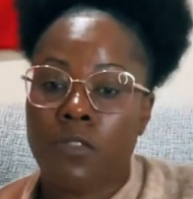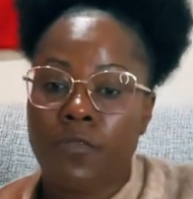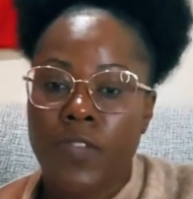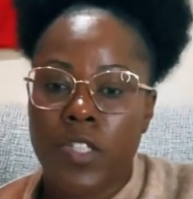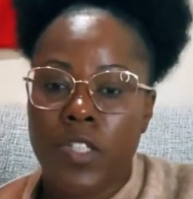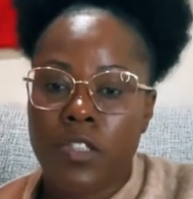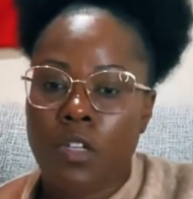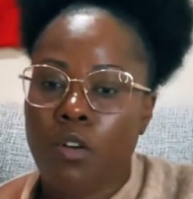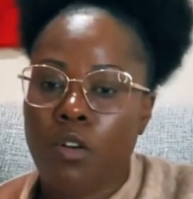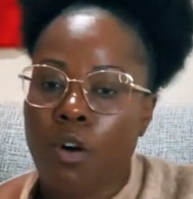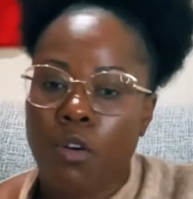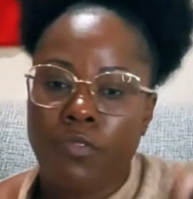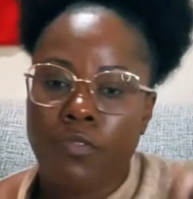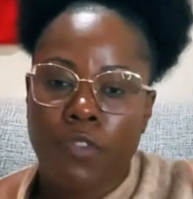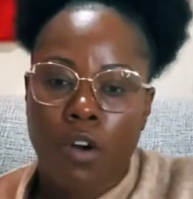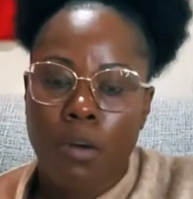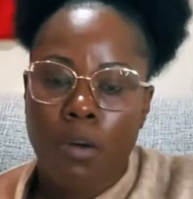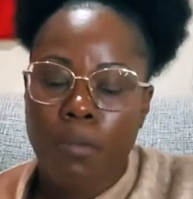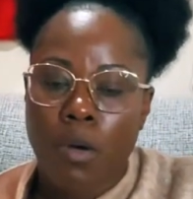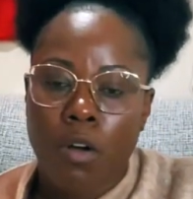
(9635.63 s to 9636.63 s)
physical,
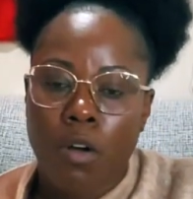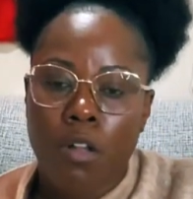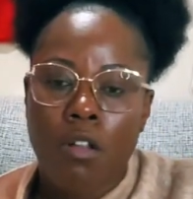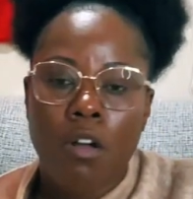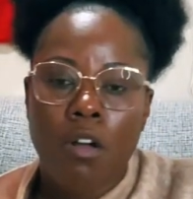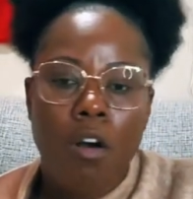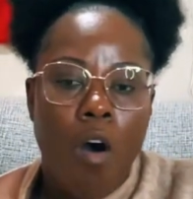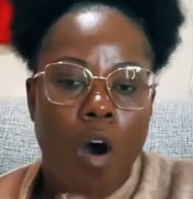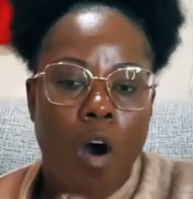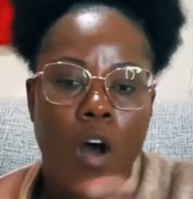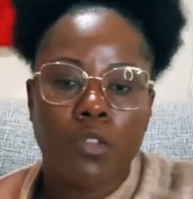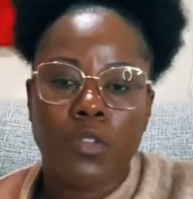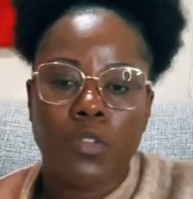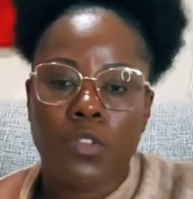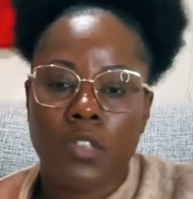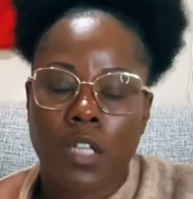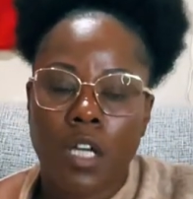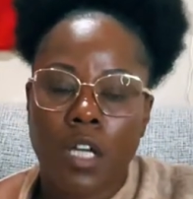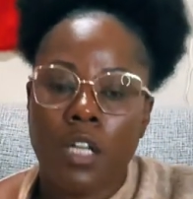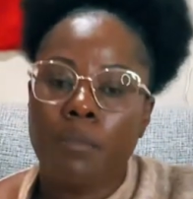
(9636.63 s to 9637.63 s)
verbal, all
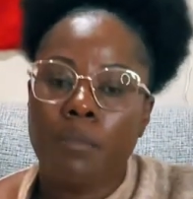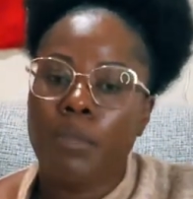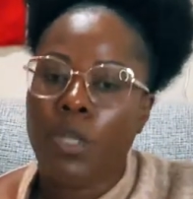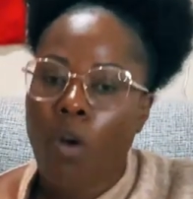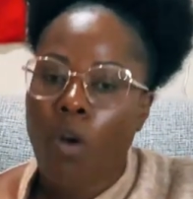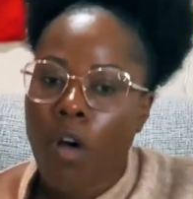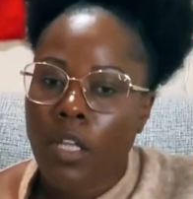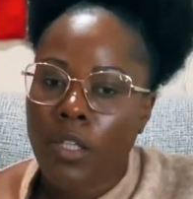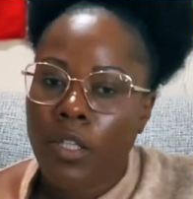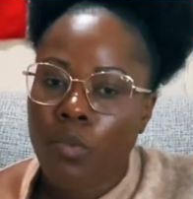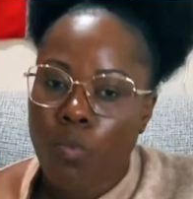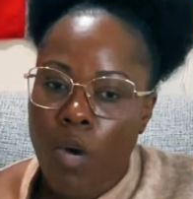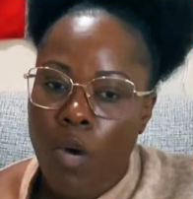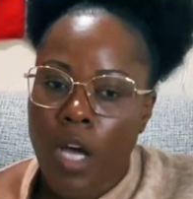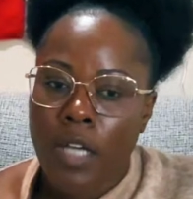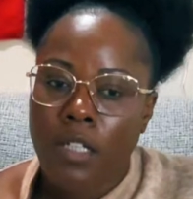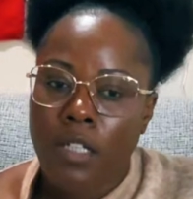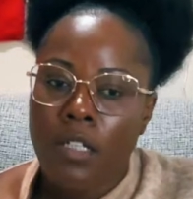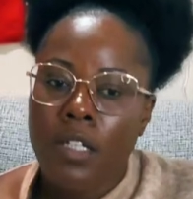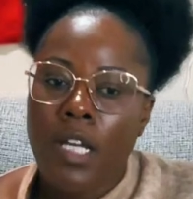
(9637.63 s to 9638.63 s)
those are going to be all in
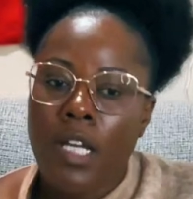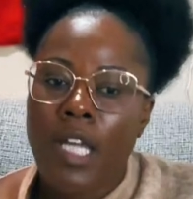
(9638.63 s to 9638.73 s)
one.